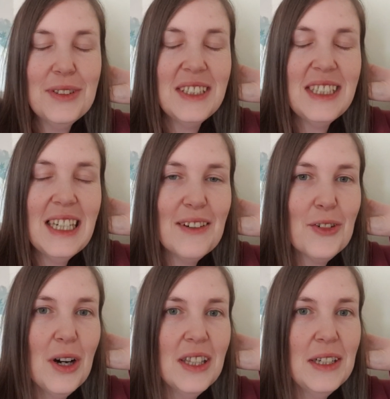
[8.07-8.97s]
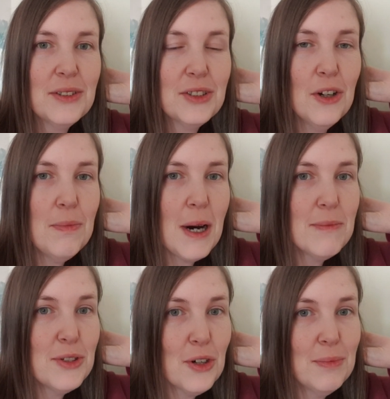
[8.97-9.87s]
Today I've got a little top
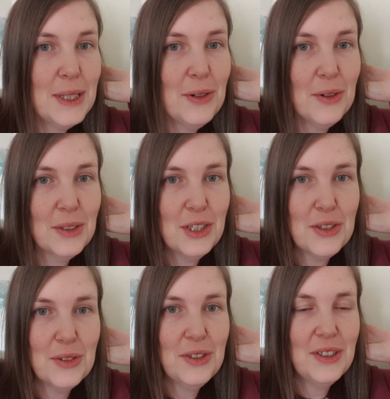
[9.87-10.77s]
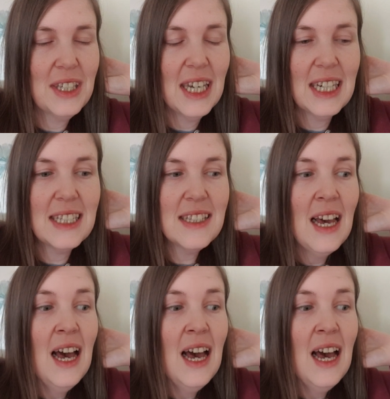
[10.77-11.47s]
up shopping haul to show you guys.